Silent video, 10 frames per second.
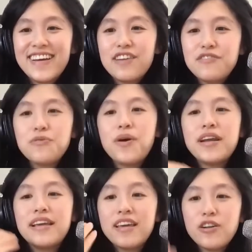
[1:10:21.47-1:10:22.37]
If you want
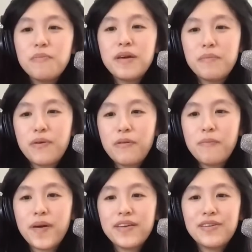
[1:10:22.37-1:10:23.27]
to heal people,
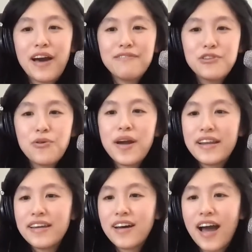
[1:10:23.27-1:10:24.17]
but you have no
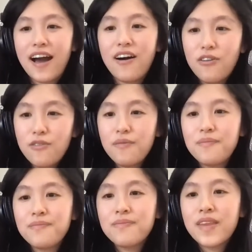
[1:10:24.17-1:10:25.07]
idea how,
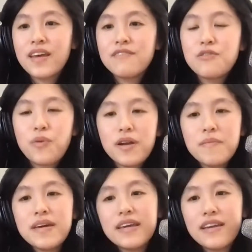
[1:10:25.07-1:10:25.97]
if you want to
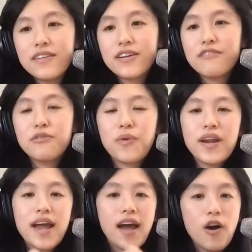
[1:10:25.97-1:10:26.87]
be a healer, if you want
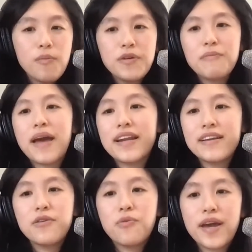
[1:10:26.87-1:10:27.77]
to help
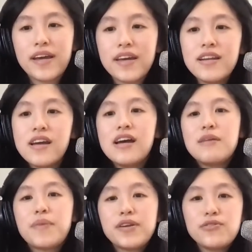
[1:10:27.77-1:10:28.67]
humanity awaken,
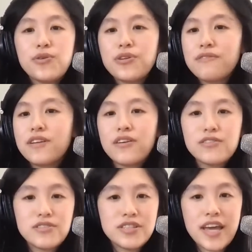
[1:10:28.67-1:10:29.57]
but you don't even
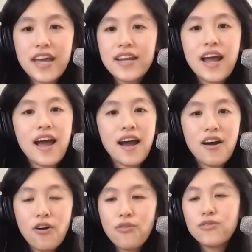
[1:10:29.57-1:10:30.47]
understand
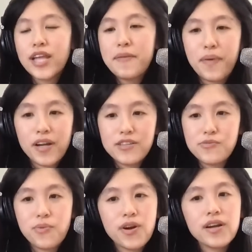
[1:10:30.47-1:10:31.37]
how light bodies
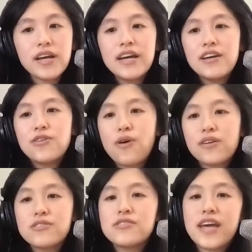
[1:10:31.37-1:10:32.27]
work, you don't
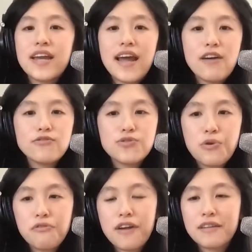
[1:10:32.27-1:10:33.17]
understand how
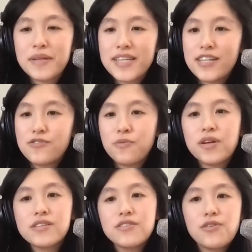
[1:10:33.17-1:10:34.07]
soul fragmentation
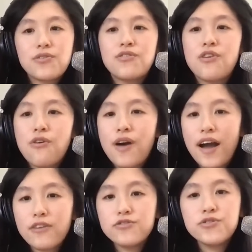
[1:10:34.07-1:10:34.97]
works, you don't know
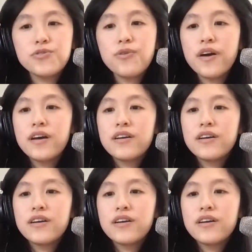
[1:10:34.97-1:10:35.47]
how to